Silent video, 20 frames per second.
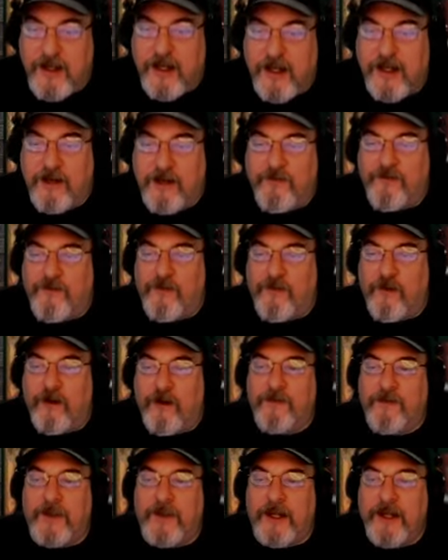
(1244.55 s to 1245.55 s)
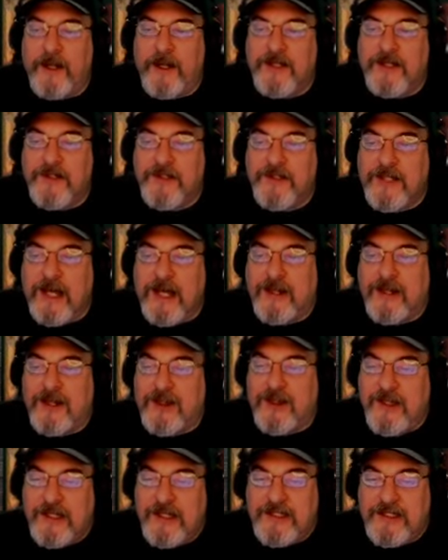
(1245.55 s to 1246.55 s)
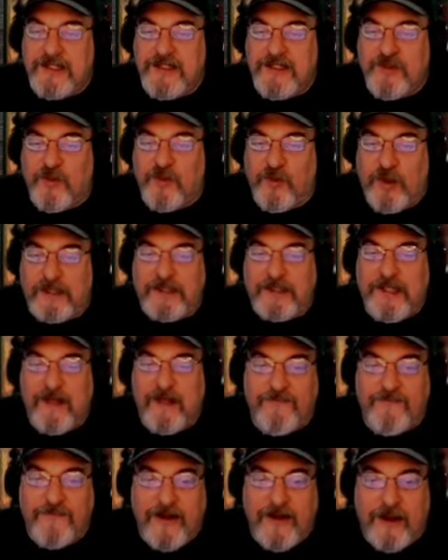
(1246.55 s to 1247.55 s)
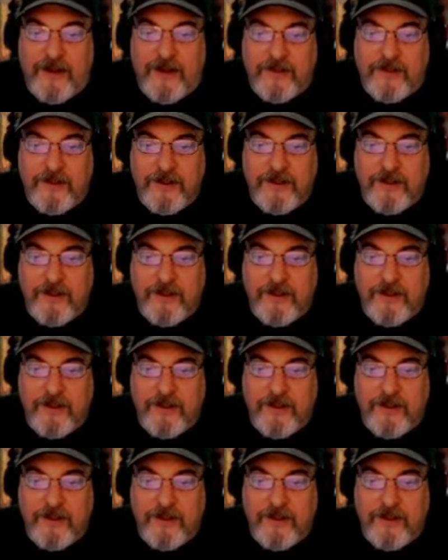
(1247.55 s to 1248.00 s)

and inform players that this is what they found.